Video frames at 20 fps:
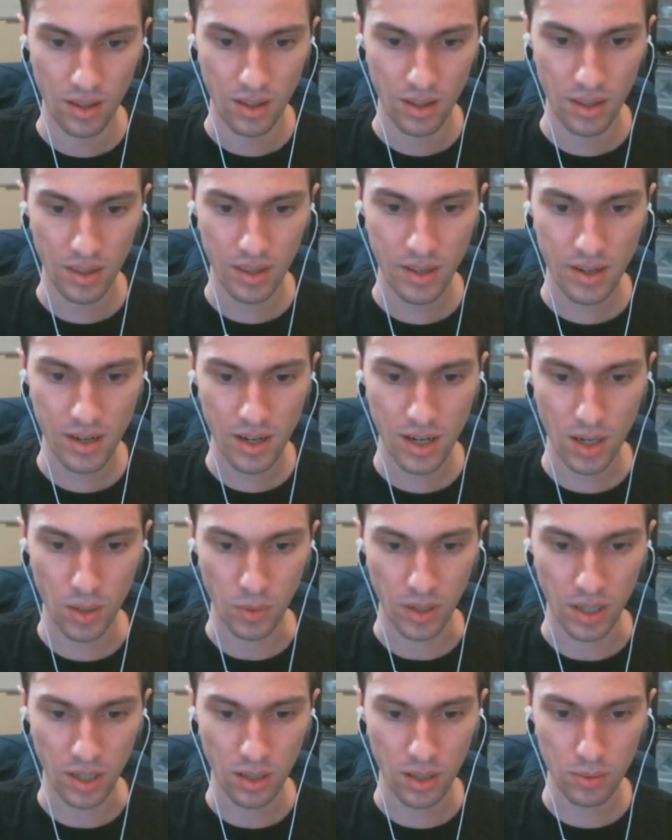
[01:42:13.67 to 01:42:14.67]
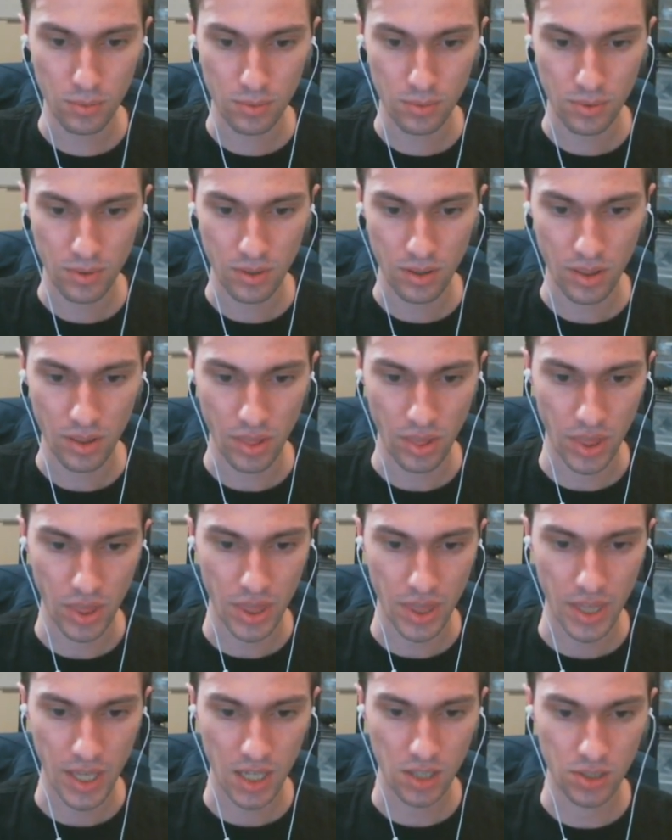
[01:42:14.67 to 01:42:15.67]
There we go.
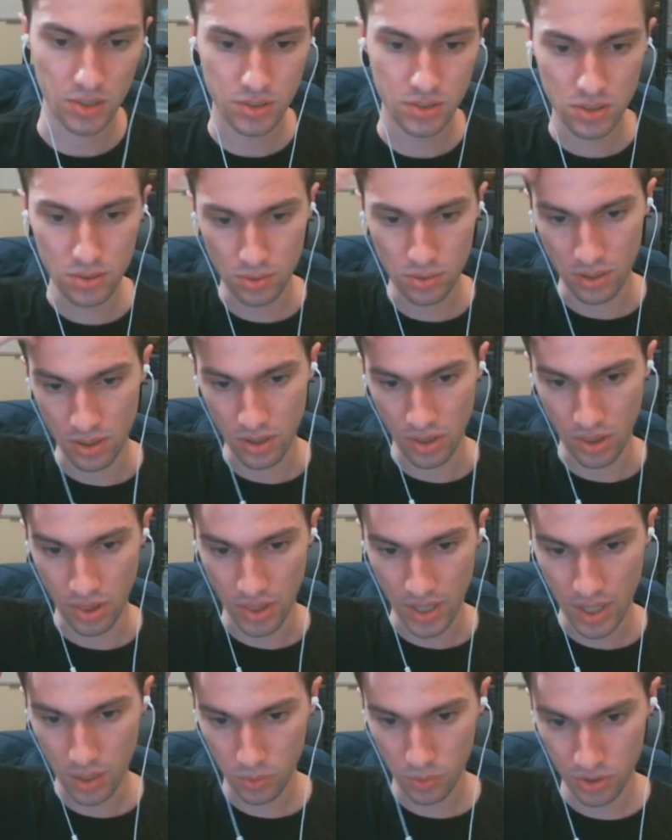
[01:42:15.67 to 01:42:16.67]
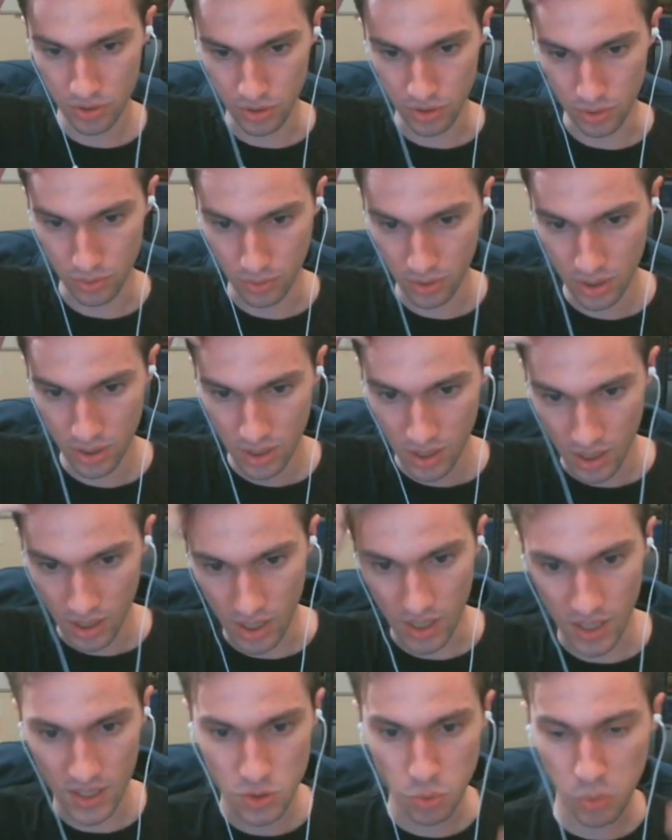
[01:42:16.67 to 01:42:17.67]
That'll do. That will do.
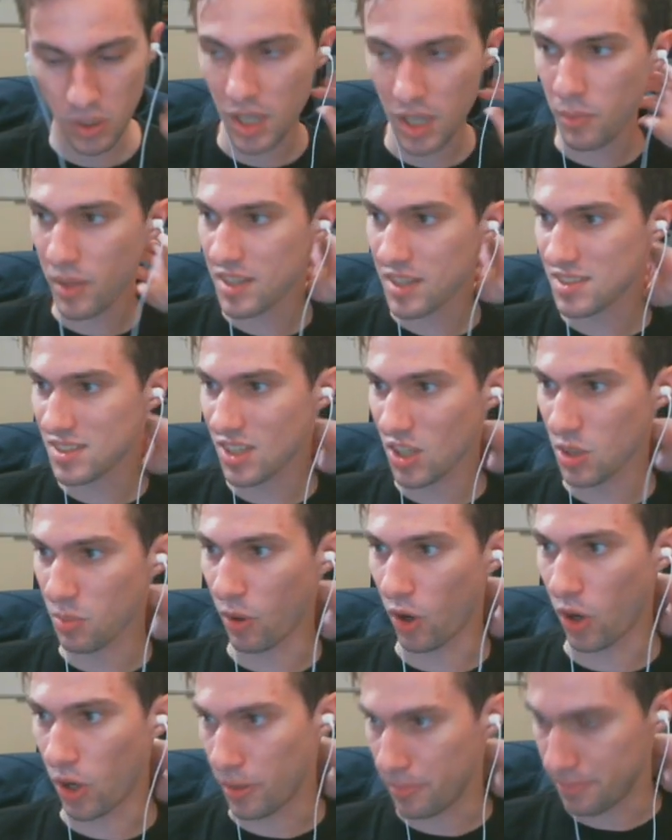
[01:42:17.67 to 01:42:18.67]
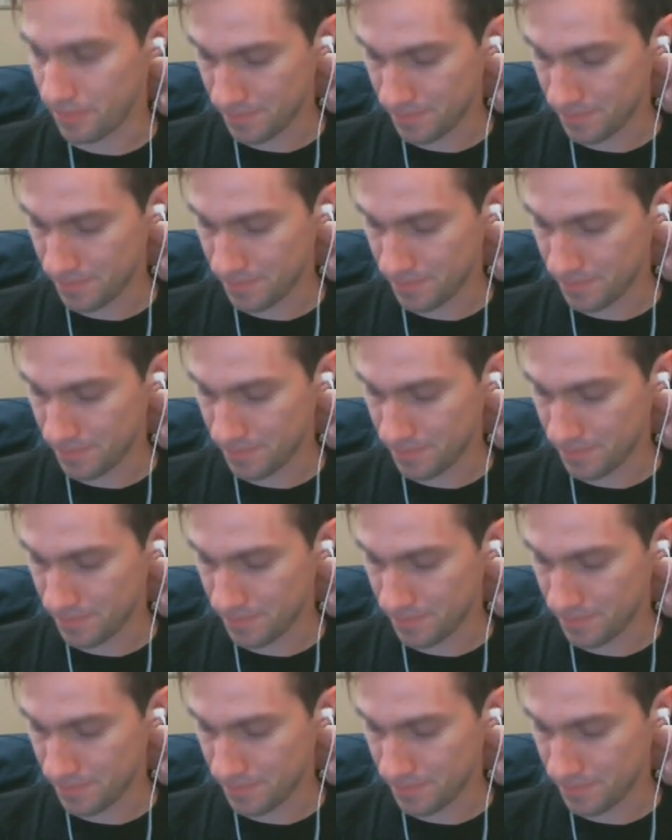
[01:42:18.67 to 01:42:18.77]
28 minutes till the burn.